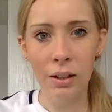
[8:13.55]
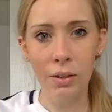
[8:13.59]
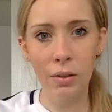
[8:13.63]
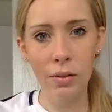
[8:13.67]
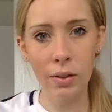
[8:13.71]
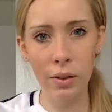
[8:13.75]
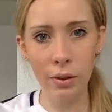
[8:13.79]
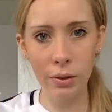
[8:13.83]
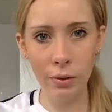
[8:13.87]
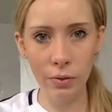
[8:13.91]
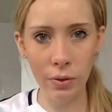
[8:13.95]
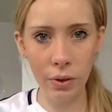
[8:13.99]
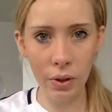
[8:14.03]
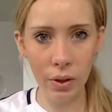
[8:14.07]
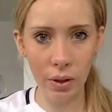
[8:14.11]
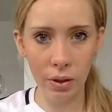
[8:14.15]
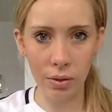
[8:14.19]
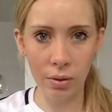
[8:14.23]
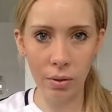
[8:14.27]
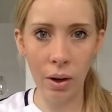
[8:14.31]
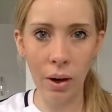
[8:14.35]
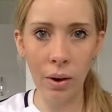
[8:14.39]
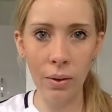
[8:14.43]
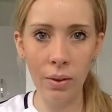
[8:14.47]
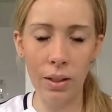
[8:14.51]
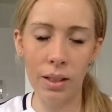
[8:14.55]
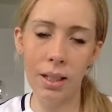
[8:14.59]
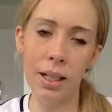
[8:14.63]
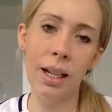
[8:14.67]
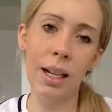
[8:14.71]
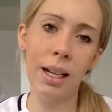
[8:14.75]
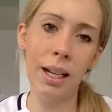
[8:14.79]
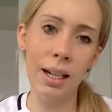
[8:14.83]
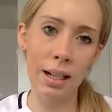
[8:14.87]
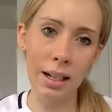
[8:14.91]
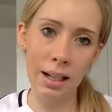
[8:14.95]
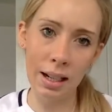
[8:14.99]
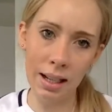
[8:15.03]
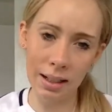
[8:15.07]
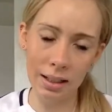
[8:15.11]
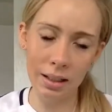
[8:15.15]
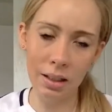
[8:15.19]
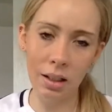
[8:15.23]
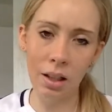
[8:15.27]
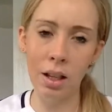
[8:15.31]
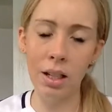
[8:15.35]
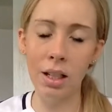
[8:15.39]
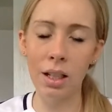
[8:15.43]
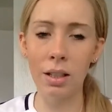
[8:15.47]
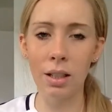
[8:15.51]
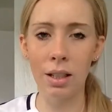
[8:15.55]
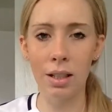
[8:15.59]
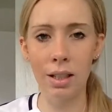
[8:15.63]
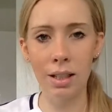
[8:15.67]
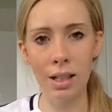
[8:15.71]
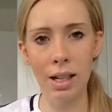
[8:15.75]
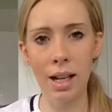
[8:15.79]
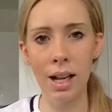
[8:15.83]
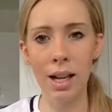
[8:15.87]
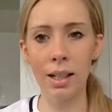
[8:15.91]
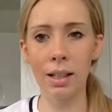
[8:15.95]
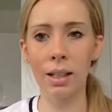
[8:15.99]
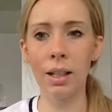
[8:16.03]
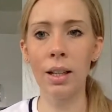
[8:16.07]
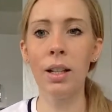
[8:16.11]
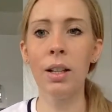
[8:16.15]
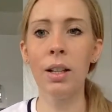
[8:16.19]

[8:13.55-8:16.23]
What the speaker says: feel fuller throughout the day, less likely to snack,